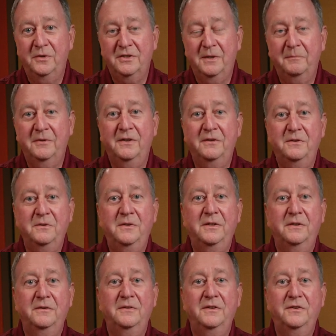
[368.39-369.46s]
which I'm going to do
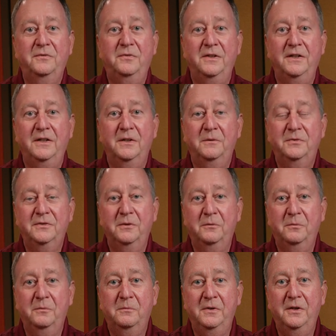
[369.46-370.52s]
here in this video,
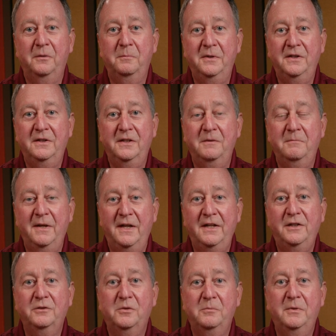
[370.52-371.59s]
so it'll be in
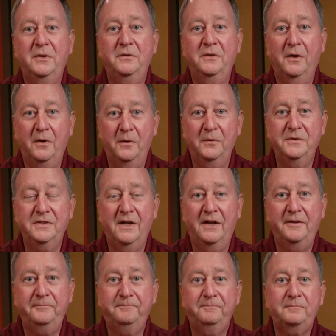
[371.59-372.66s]
manual mode the whole
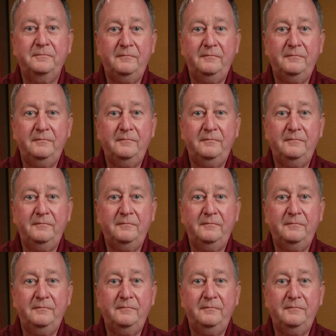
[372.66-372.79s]
time,